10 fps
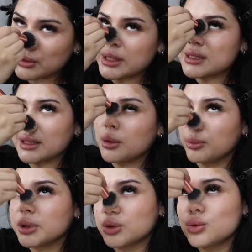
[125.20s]
it is like a
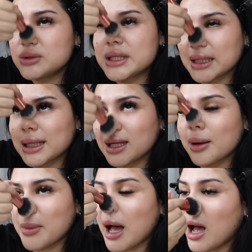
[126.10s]
blue denim
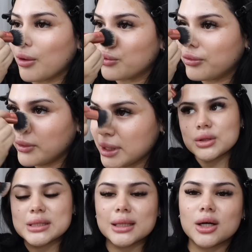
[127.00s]
outfit.
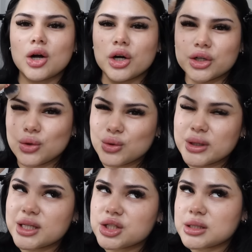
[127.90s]
It's like a
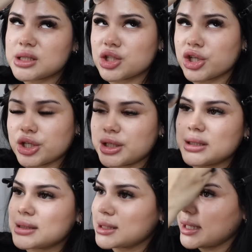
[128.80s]
cargo-ish
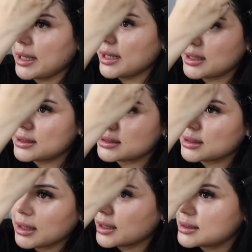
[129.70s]
skirt and
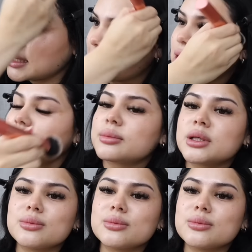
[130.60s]
like a denim